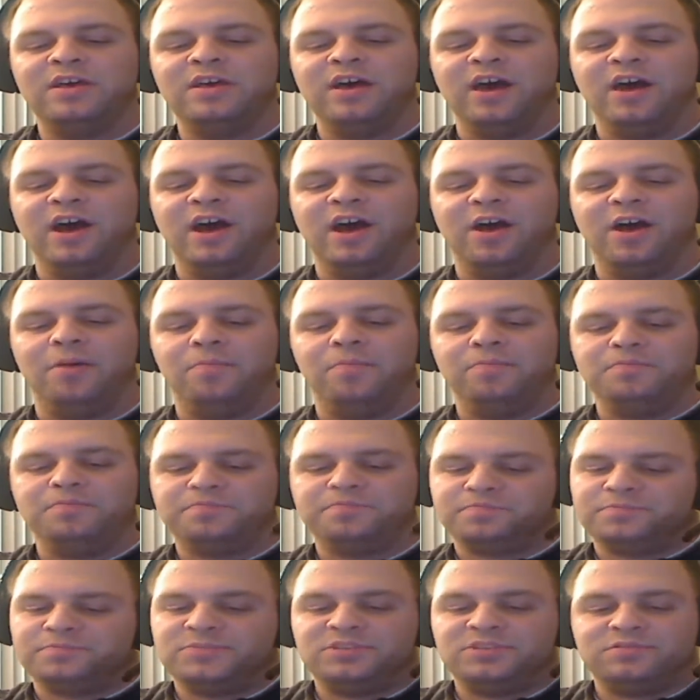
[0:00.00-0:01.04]
Um,
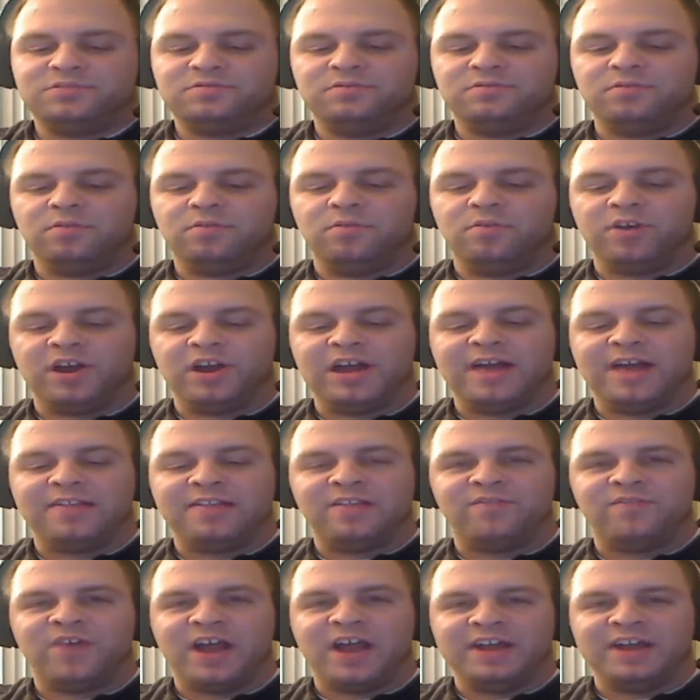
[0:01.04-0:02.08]
we're going to have
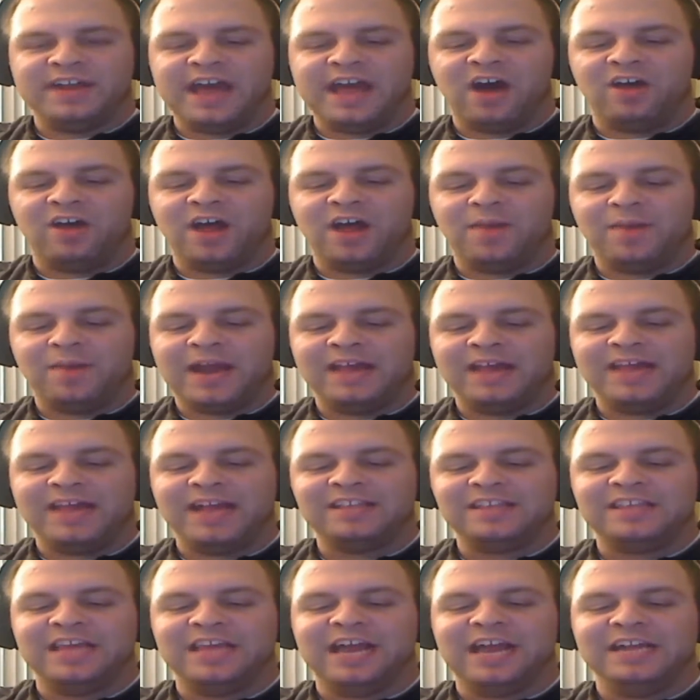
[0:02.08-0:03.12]
to find out. I mean, I
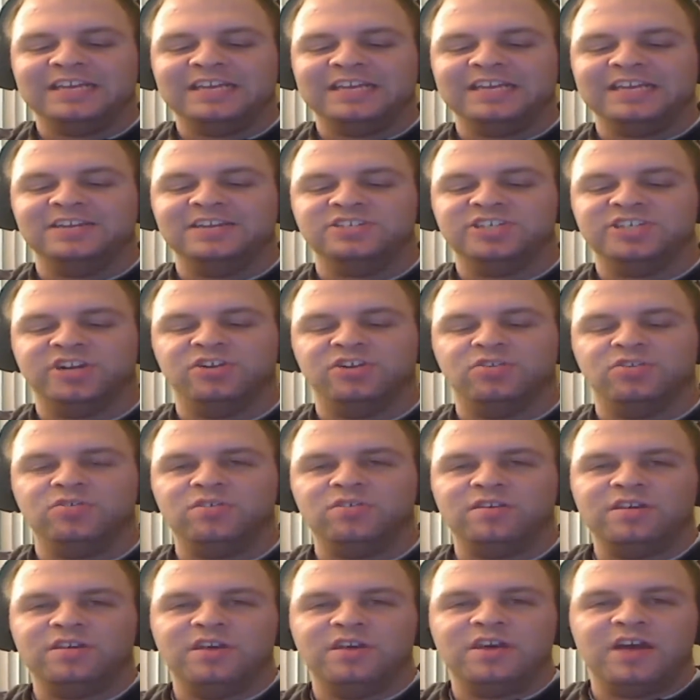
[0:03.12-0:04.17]
like the idea in
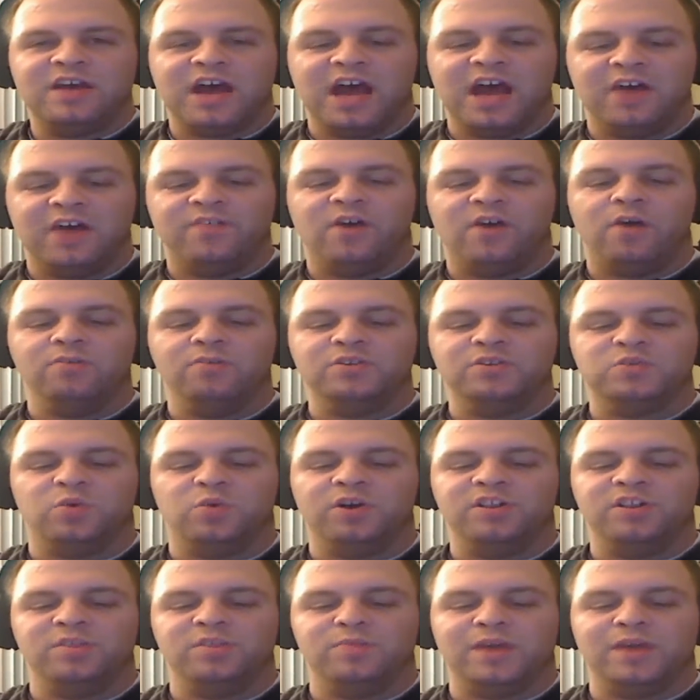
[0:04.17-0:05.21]
general. I've always
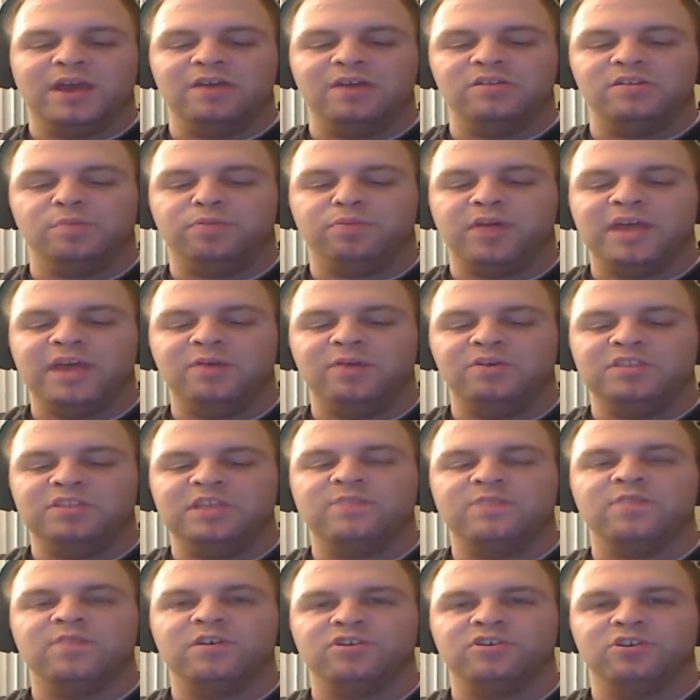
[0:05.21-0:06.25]
wanted to be able to play with
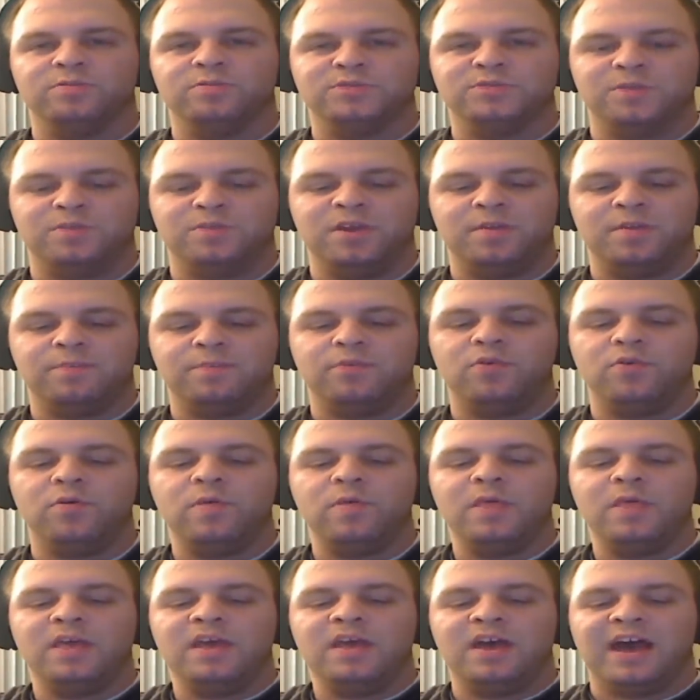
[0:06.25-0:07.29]
different groups of people.
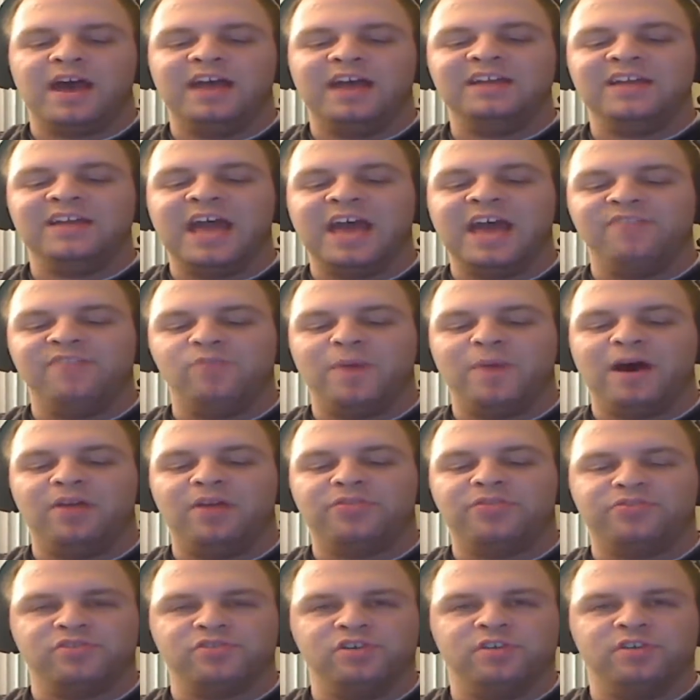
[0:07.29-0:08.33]
I have
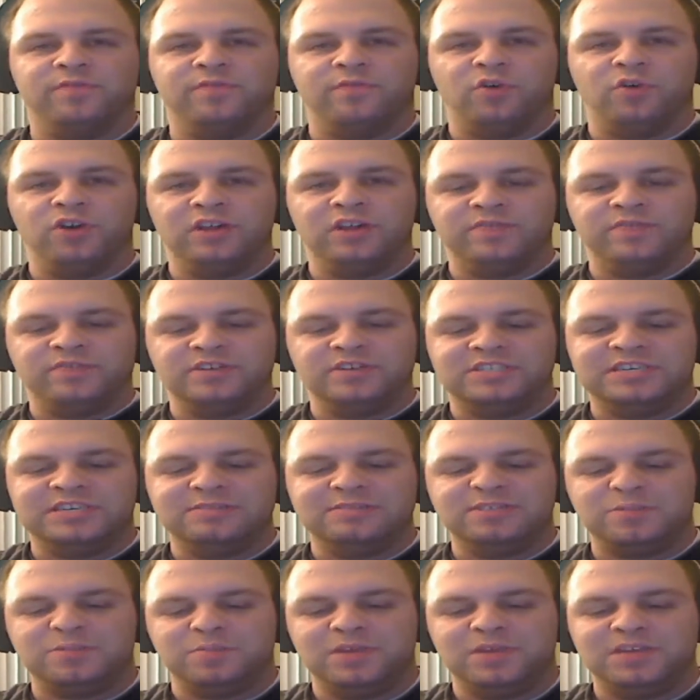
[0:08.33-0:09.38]
about 3 or 4 different team
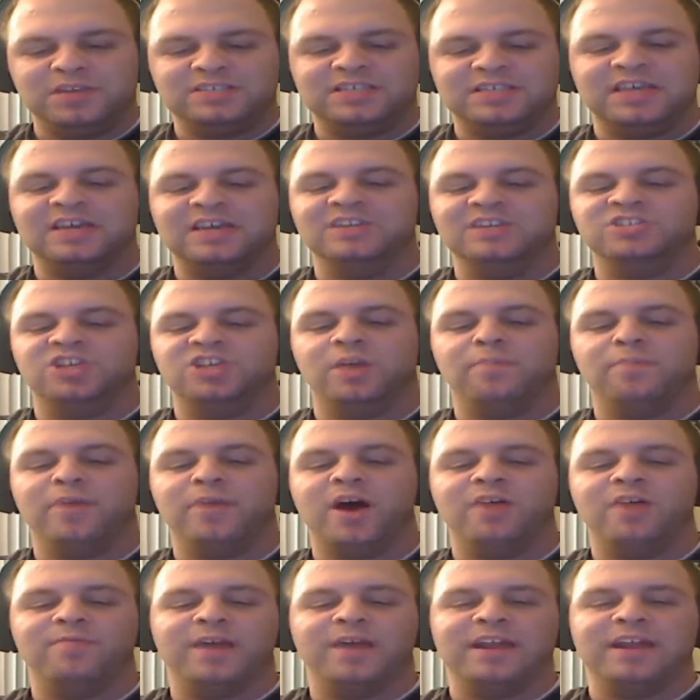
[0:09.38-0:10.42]
speaks that I jump
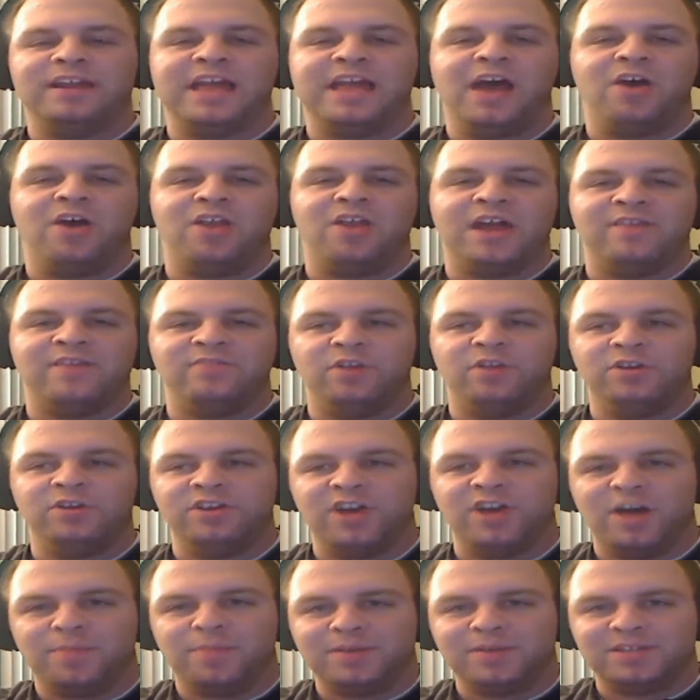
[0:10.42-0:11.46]
on right now and have loaded
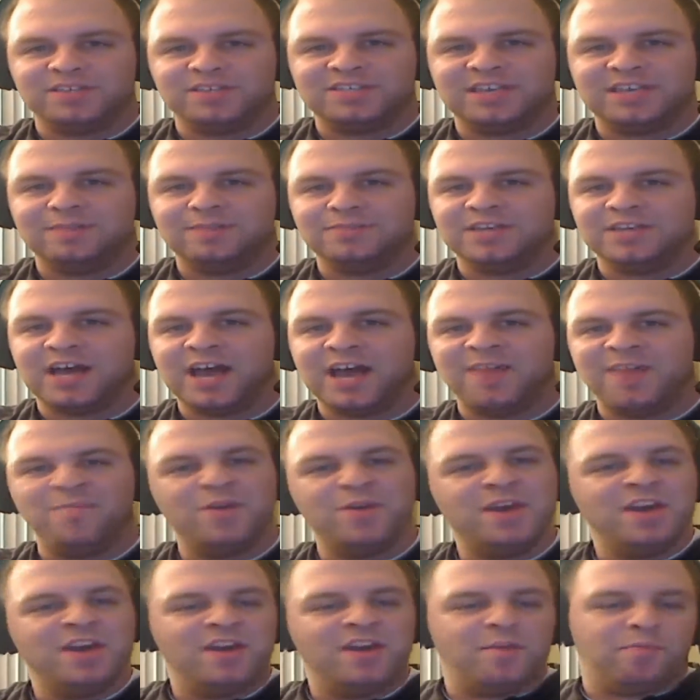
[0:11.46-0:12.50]
up at the same time.
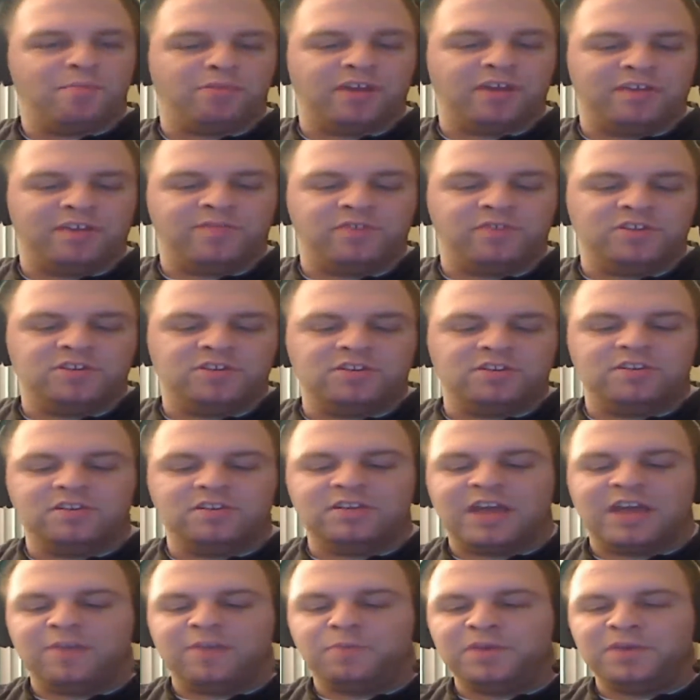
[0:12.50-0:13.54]
Play
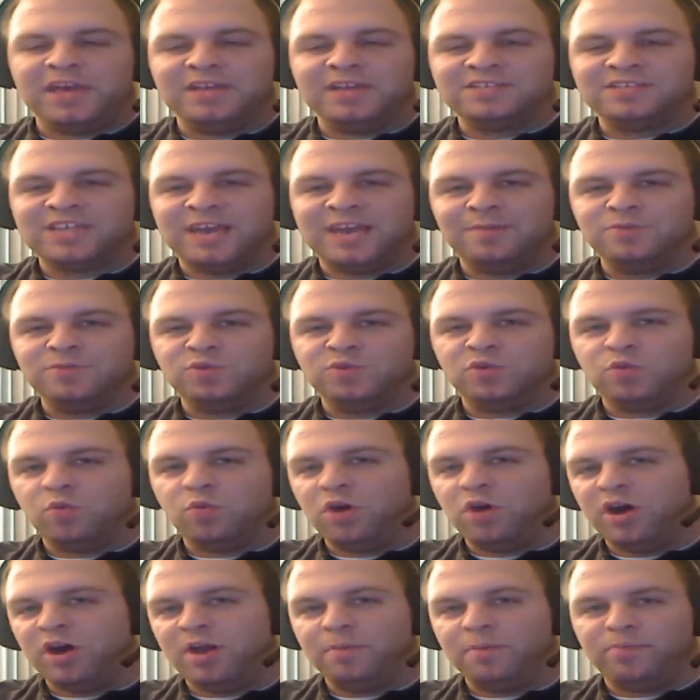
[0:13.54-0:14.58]
FPS games with
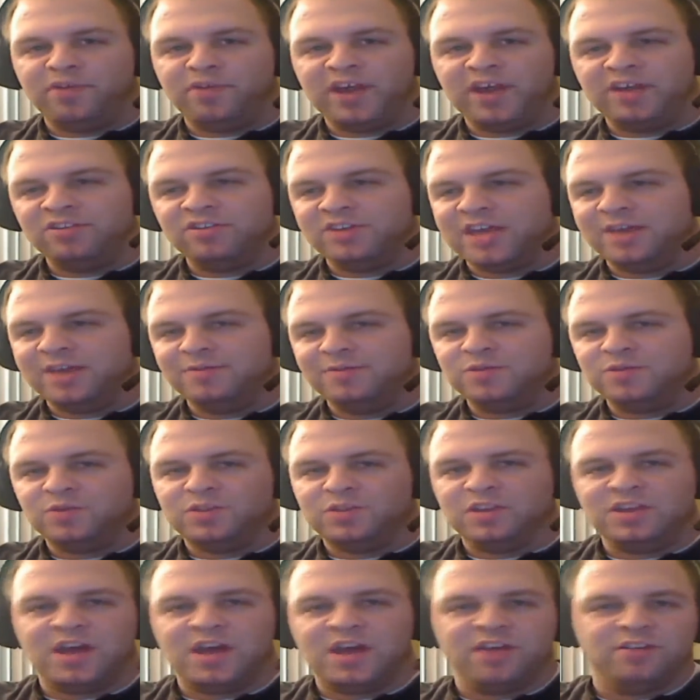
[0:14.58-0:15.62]
one, play other games with
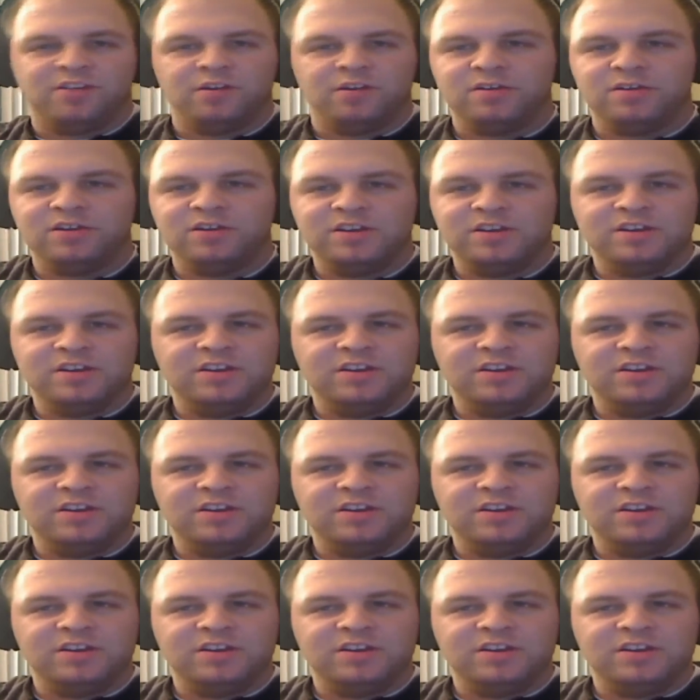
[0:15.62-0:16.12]
another.